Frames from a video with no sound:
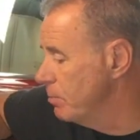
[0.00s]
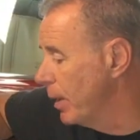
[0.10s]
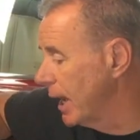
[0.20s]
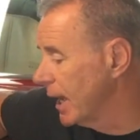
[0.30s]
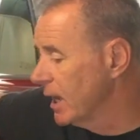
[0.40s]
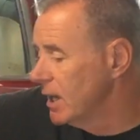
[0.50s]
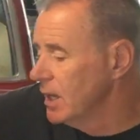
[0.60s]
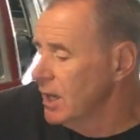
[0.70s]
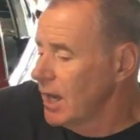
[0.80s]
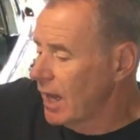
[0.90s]
bay.
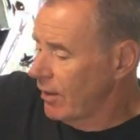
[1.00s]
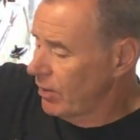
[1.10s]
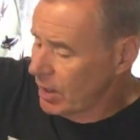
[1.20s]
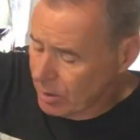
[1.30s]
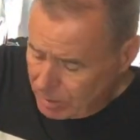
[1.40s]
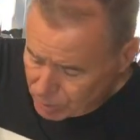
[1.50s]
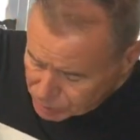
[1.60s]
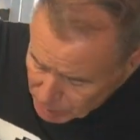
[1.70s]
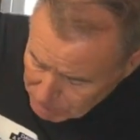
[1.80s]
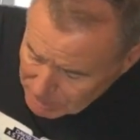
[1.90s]
They'll
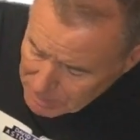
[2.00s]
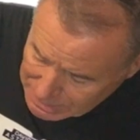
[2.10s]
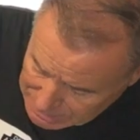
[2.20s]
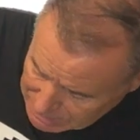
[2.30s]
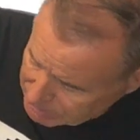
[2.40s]
also be making